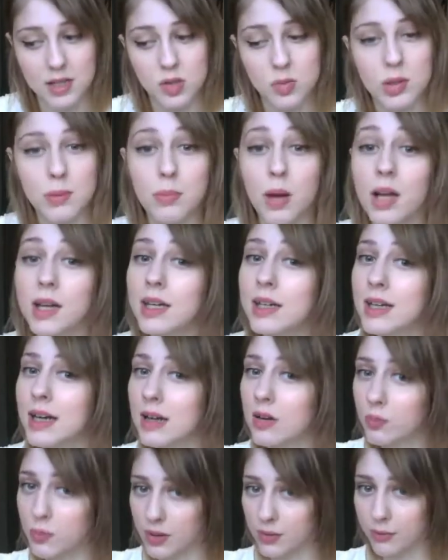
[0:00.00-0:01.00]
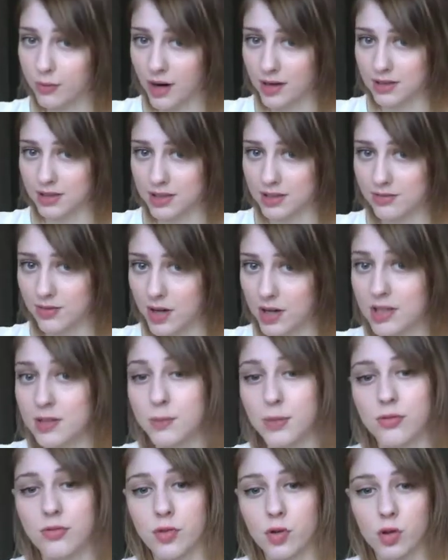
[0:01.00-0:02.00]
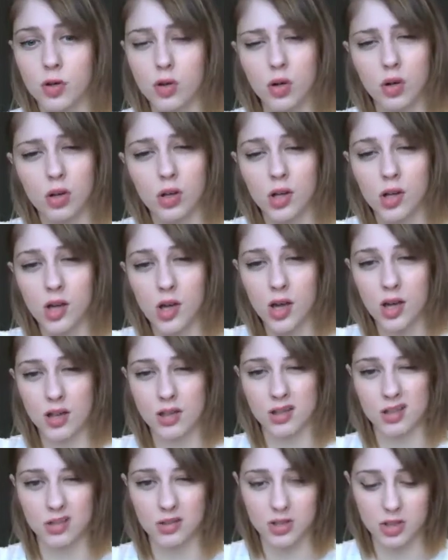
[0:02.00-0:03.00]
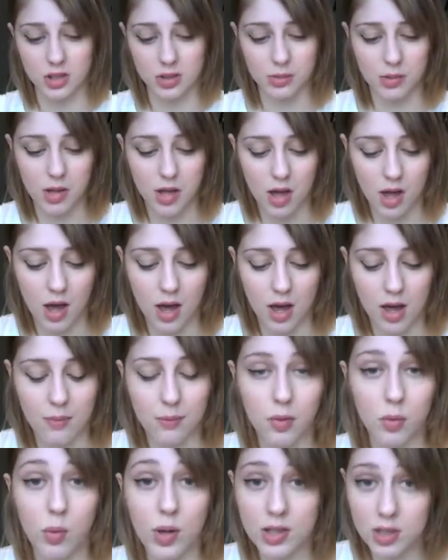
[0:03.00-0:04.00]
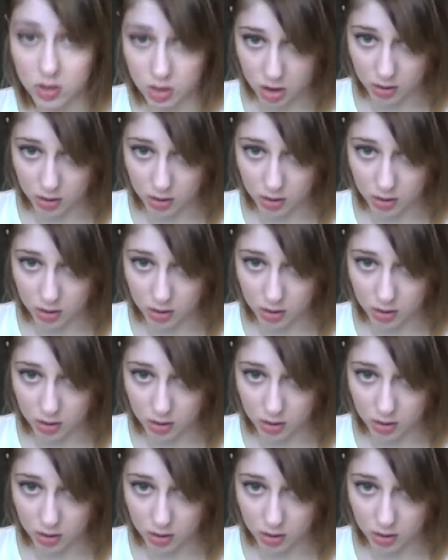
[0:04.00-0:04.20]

So it might need a little bit of practice first before you do. But when you do